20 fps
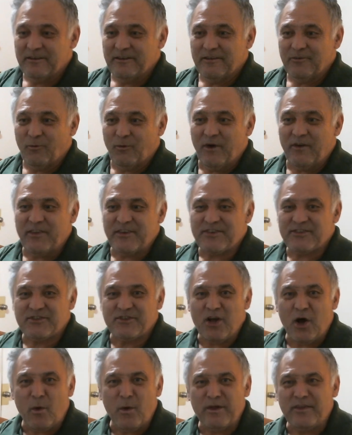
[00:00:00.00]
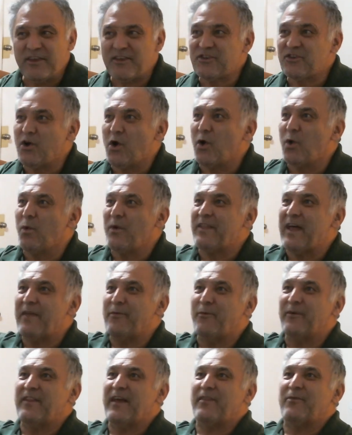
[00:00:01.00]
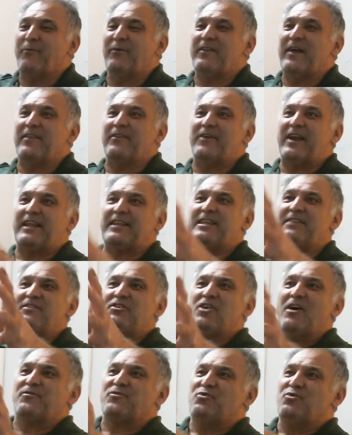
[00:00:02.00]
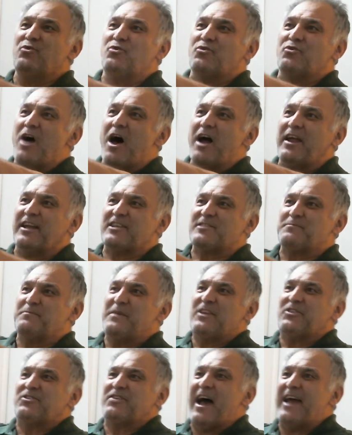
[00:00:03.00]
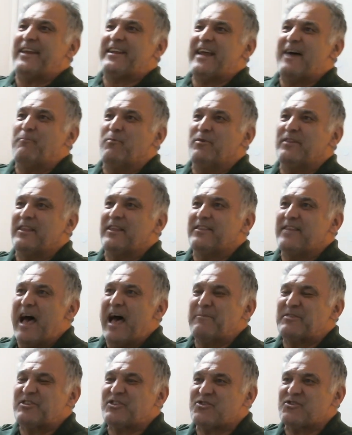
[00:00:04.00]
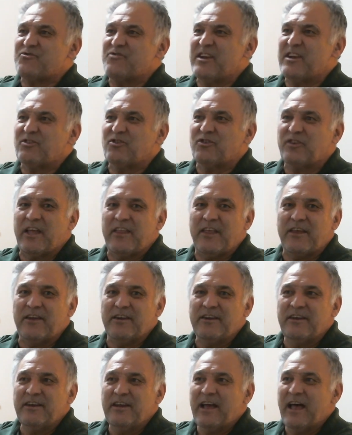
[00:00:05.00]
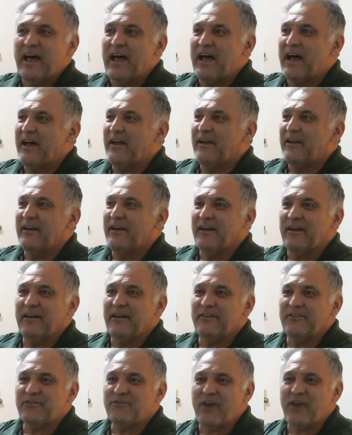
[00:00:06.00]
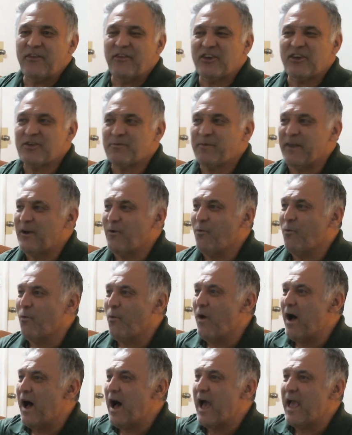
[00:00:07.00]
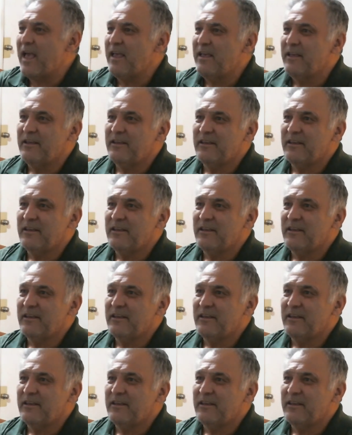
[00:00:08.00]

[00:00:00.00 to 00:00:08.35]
Where this is going with that relativity of two rockets being tied up with a damn string together. Trying to explain why